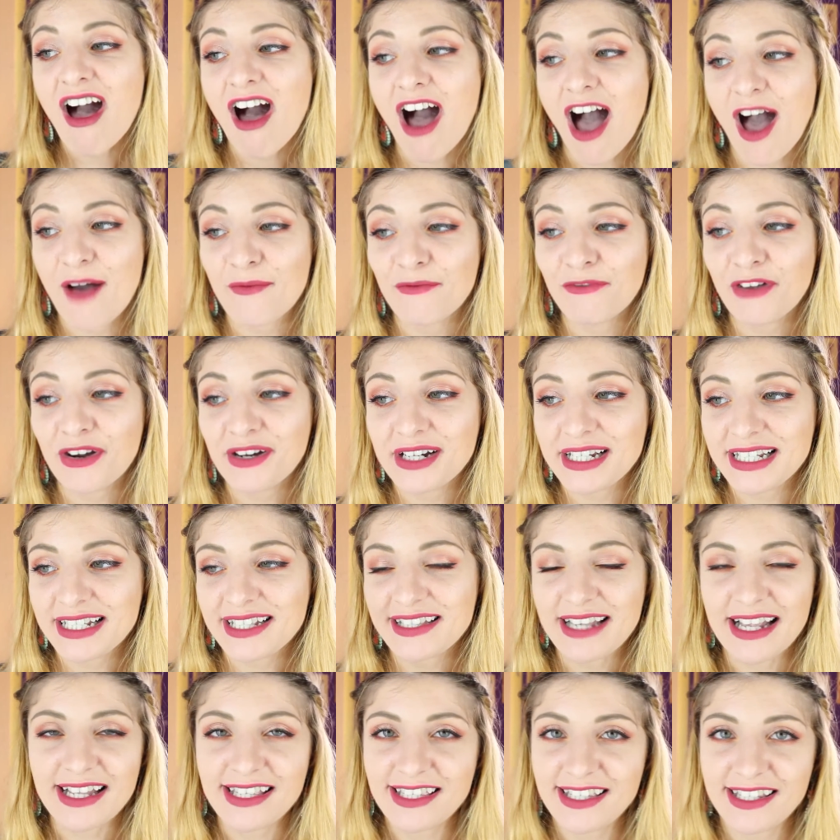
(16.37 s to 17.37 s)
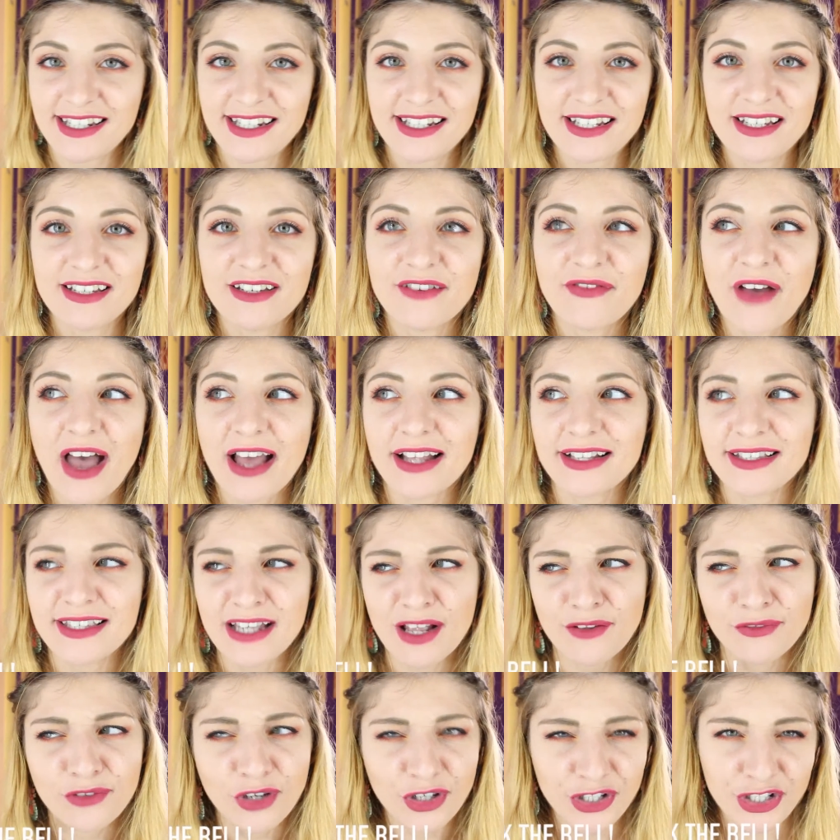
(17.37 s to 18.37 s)
I'm very sensitive and
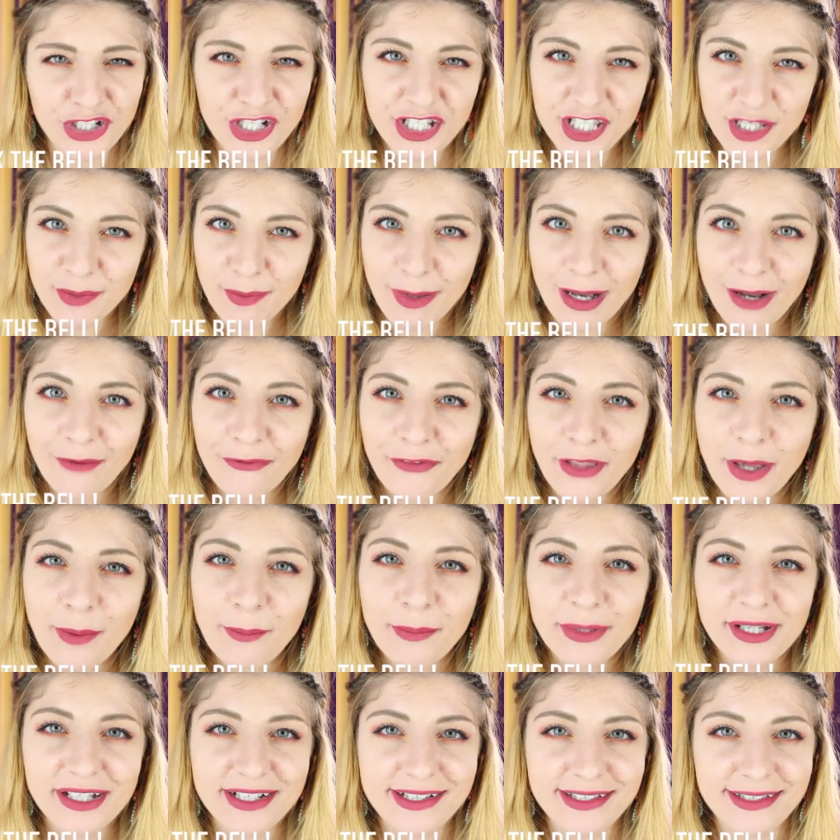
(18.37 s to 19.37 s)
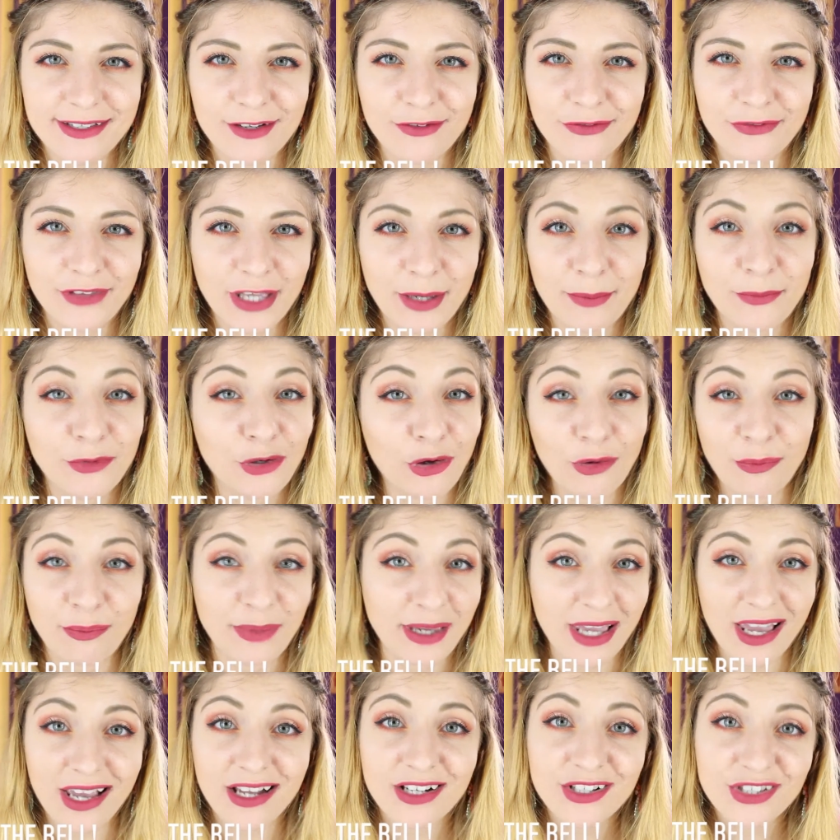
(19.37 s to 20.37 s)
self-conscious about them because of them not
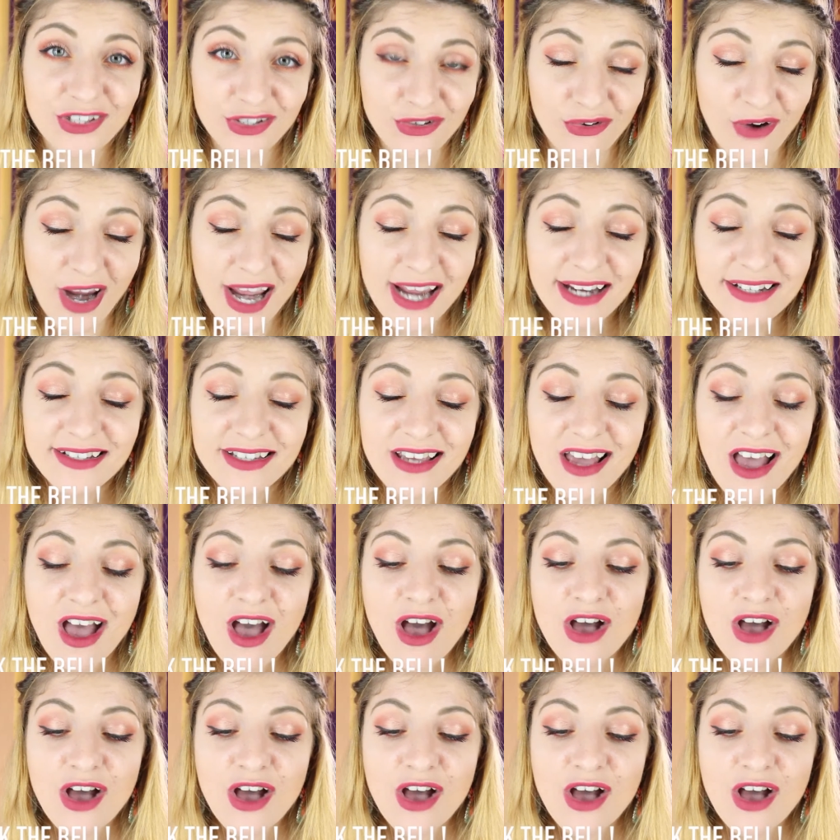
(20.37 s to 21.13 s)
being straight.